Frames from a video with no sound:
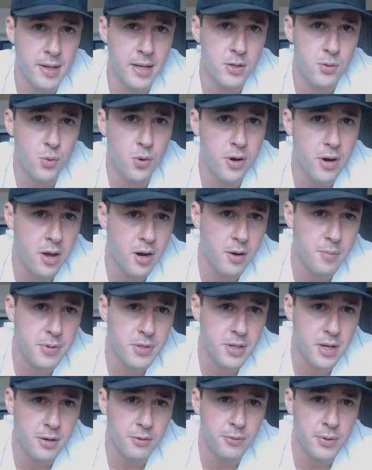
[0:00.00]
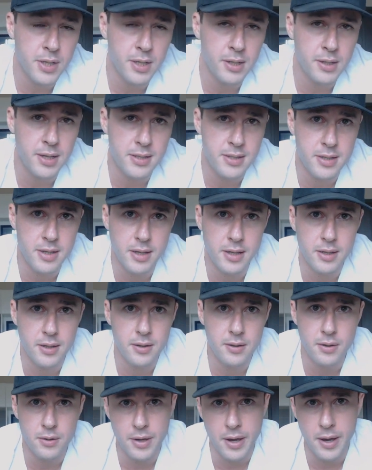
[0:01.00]
That's 100% realistic,
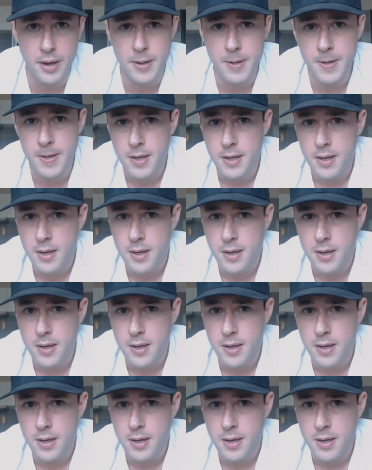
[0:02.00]
okay?